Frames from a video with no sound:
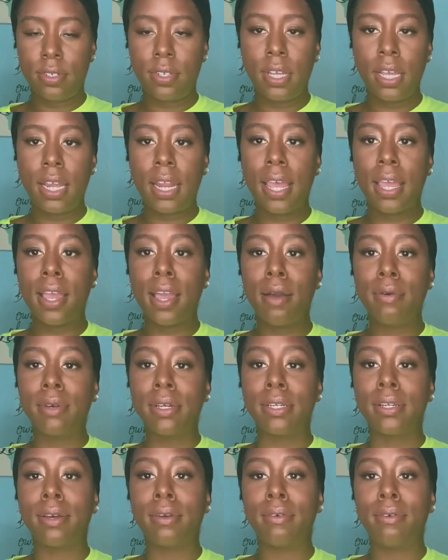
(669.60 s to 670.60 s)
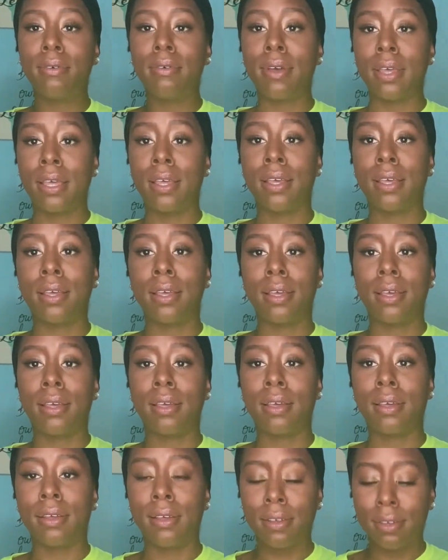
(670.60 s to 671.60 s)
It ain't going
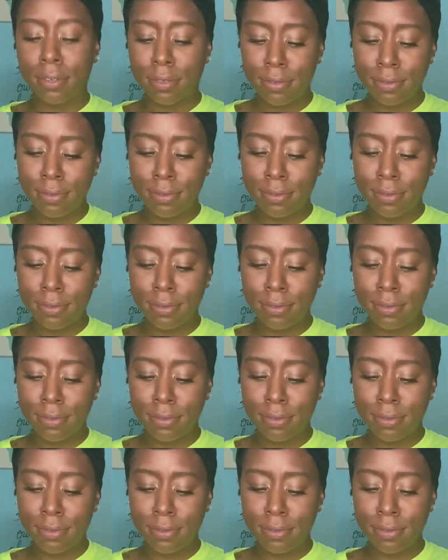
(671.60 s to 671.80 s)
nowhere.